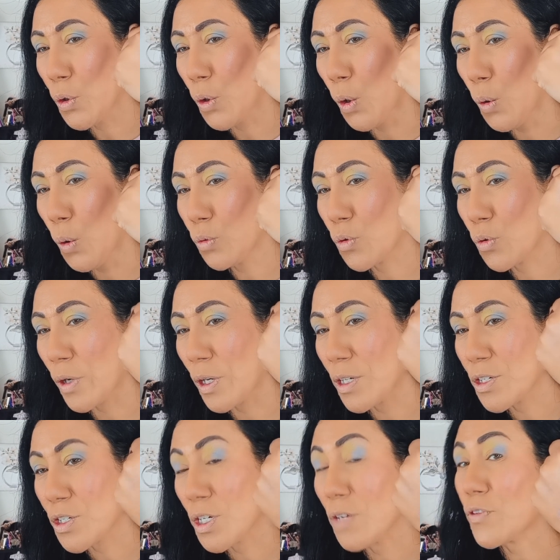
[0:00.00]
gold
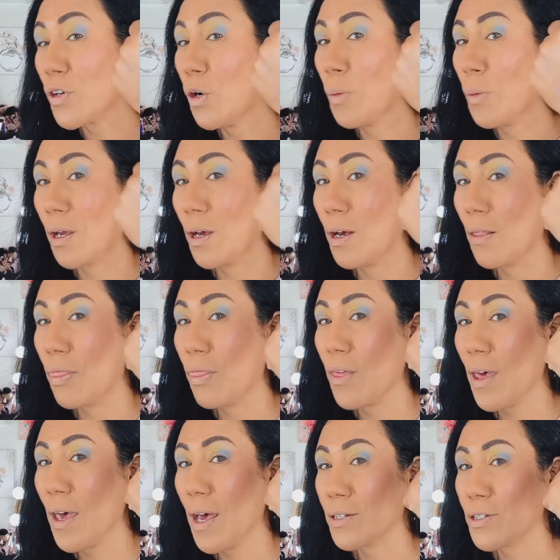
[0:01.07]
green shift. Oh my god,
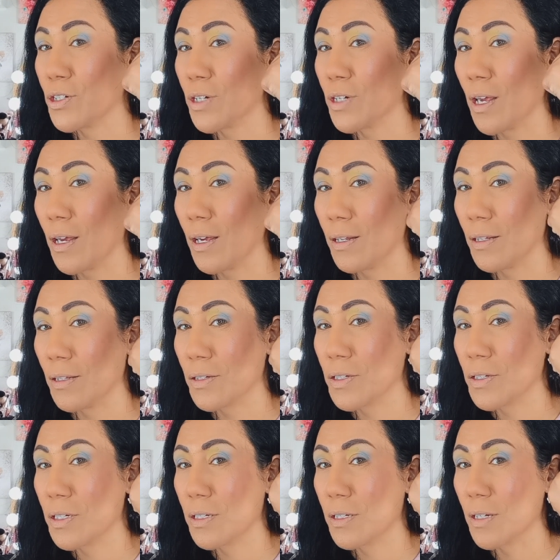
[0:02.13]
that shade is
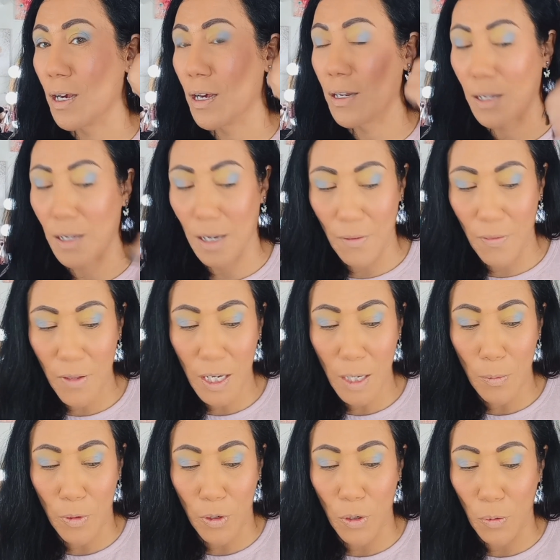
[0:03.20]
stunning. I think
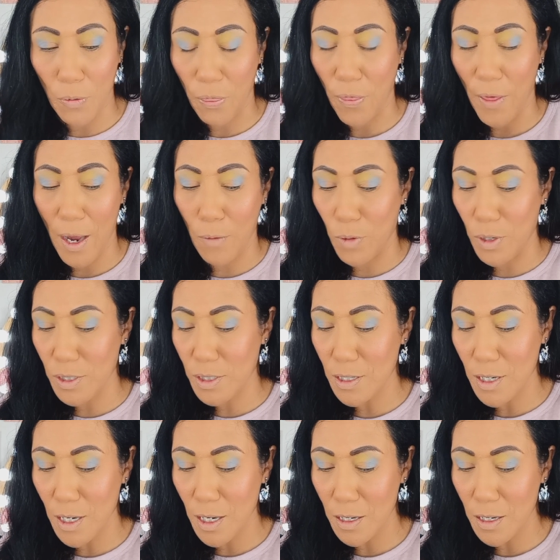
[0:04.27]
I'm gonna go with that one
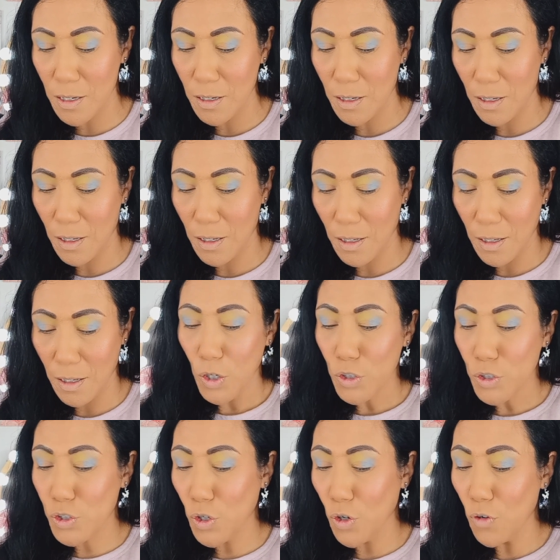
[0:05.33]
today.
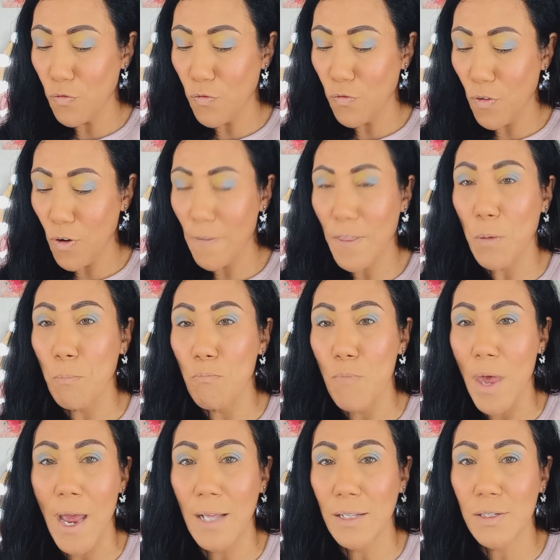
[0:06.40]
So far, the
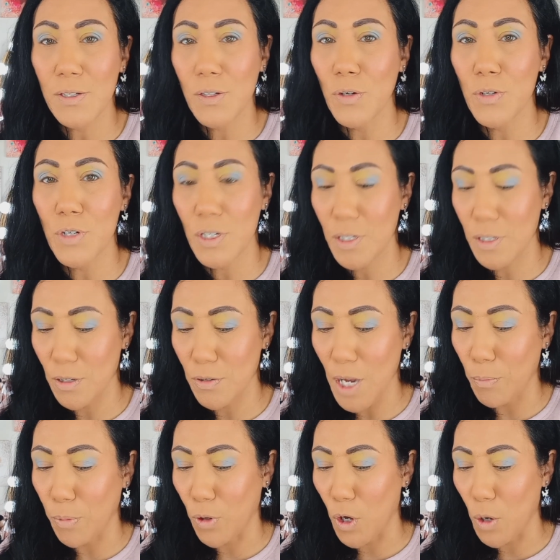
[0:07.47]
mattes, they're
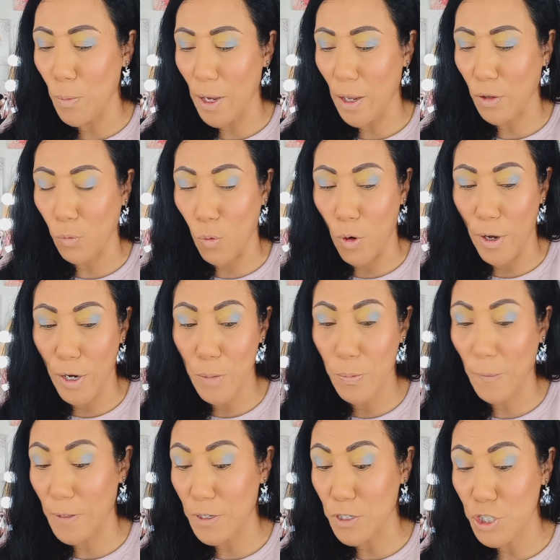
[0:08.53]
not blowing me out of the water,
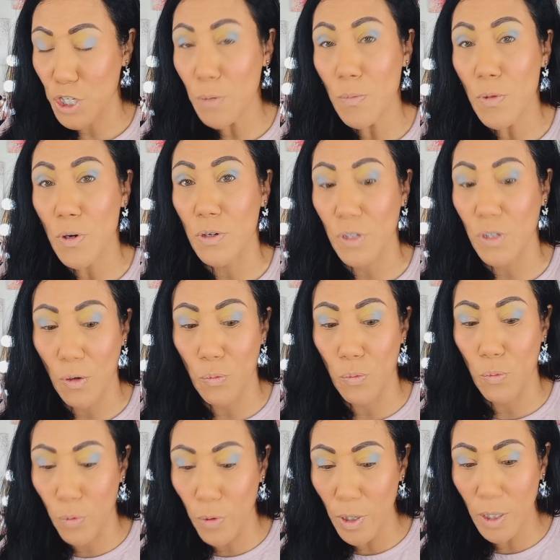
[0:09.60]
but the shimmers are
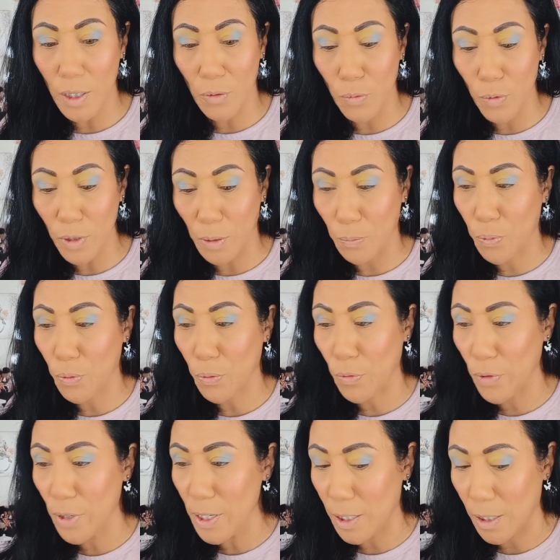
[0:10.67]
really, really
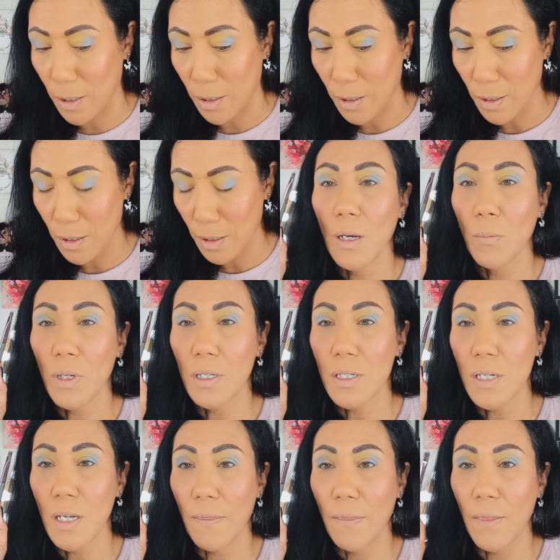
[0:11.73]
pretty. I'm gonna
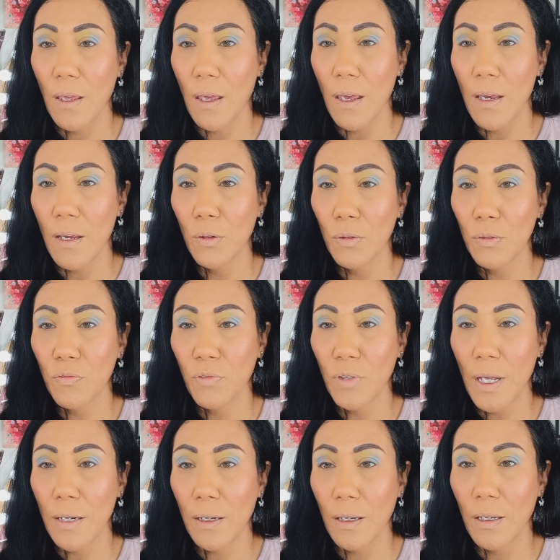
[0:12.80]
take the angled
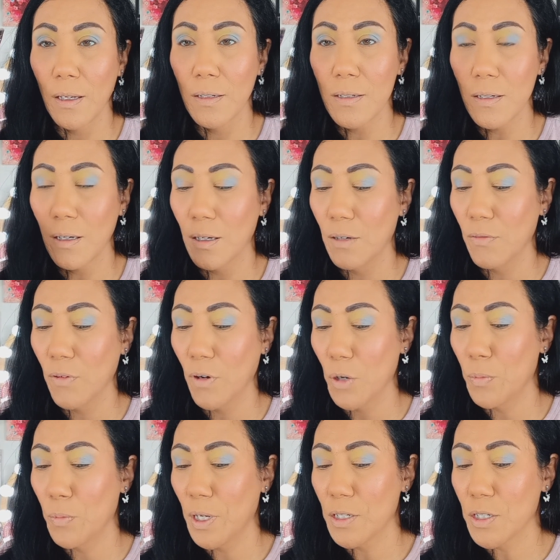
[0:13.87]
flat end of our
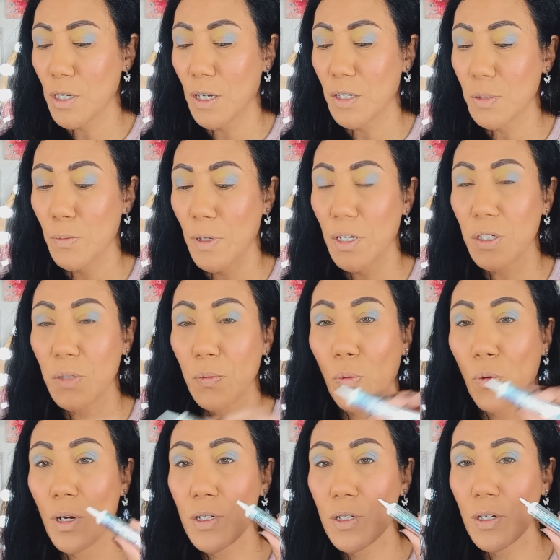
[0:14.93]
BH Cosmetics
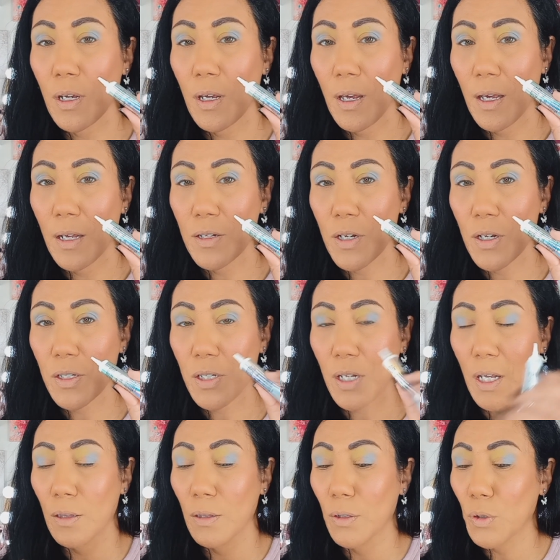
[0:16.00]
brush and just
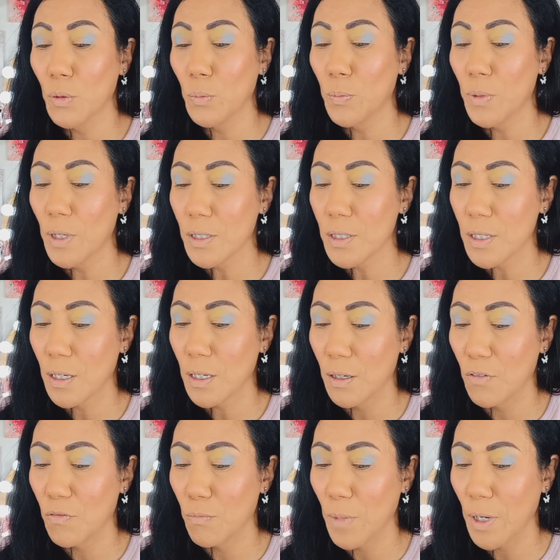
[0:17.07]
a little bit
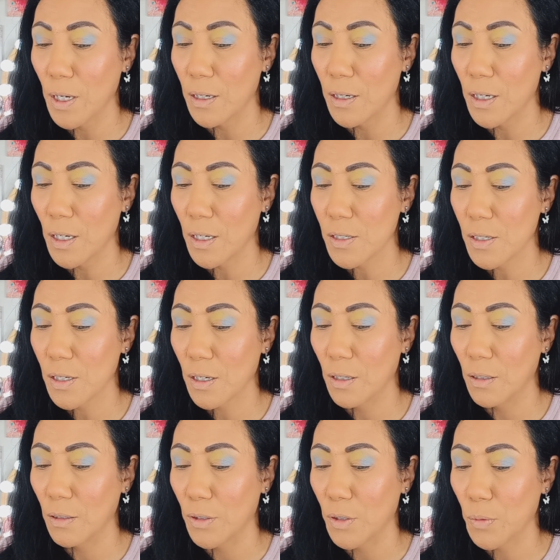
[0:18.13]
of my NYX
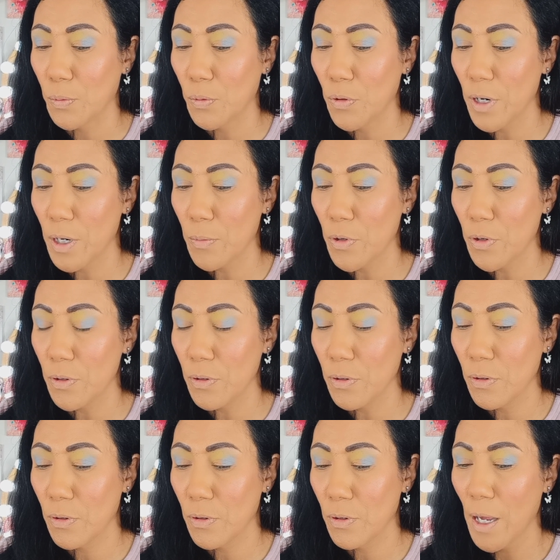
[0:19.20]
glitter primer.
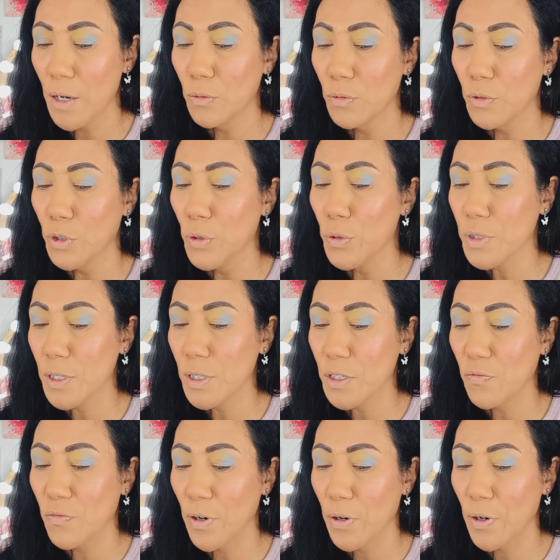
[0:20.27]
I don't use
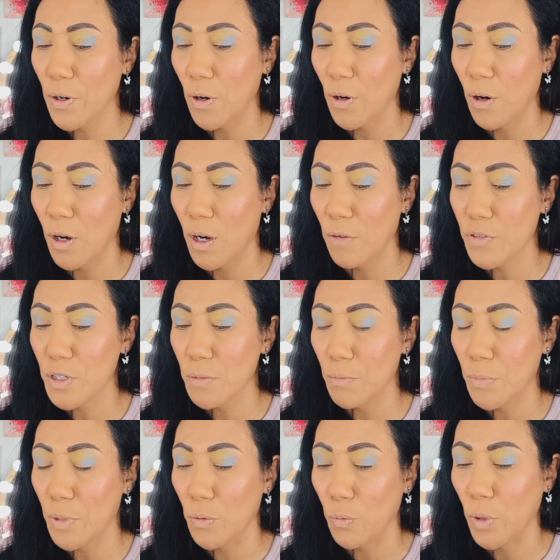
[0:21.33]
this very often,
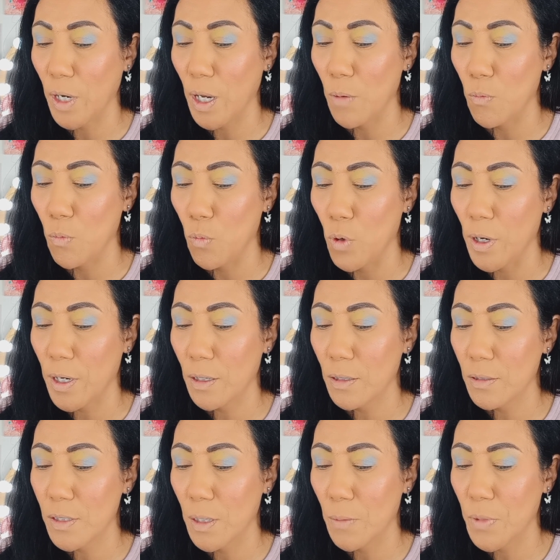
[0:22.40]
but when I'm wanting
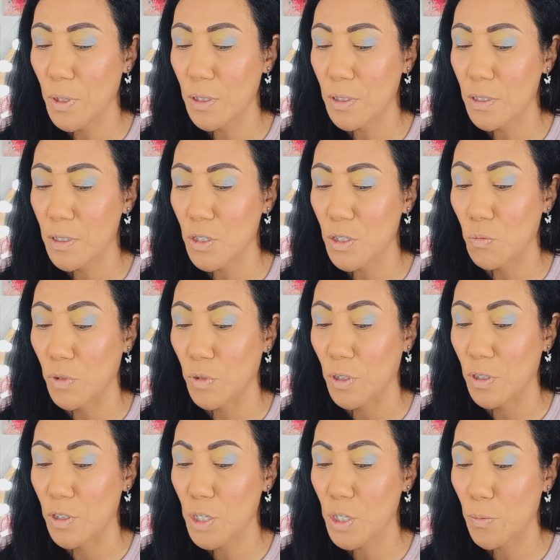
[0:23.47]
something to just, the
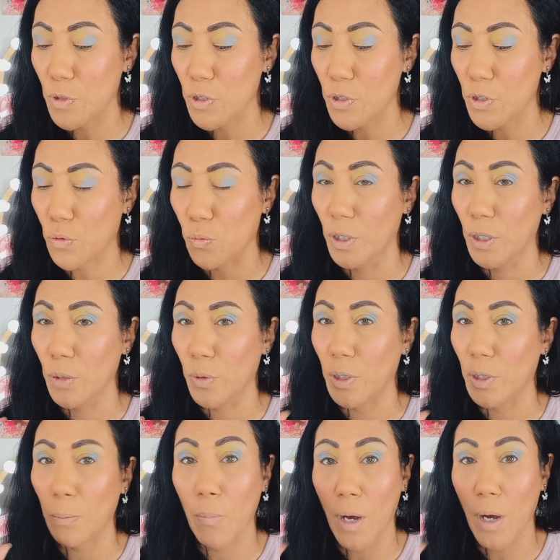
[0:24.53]
shimmers to really,
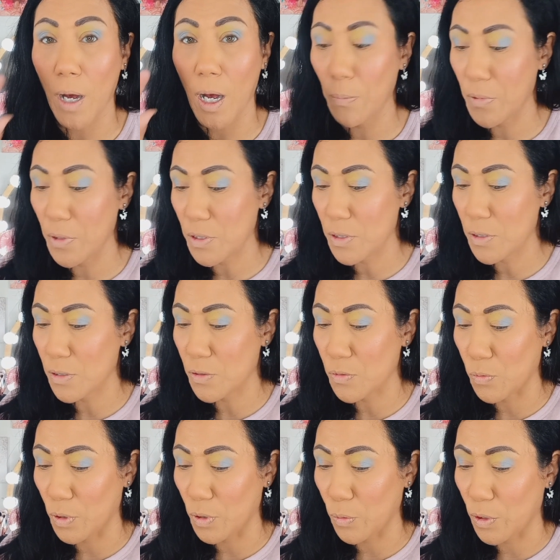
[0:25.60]
really pop, this is
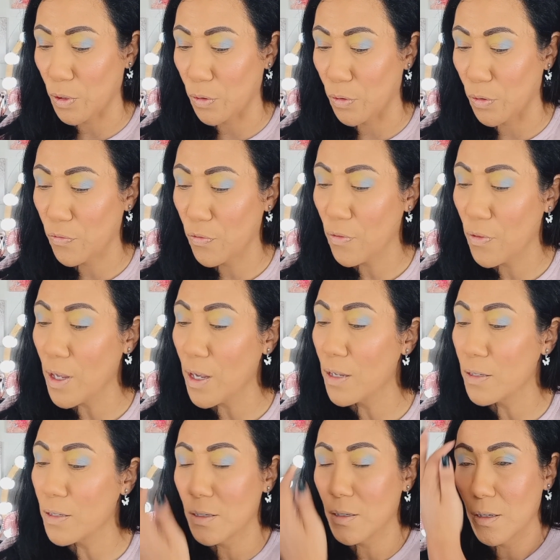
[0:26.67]
really, really good for
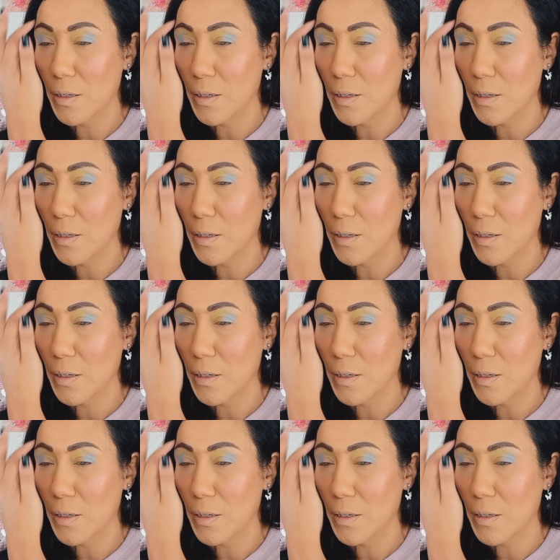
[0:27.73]
that.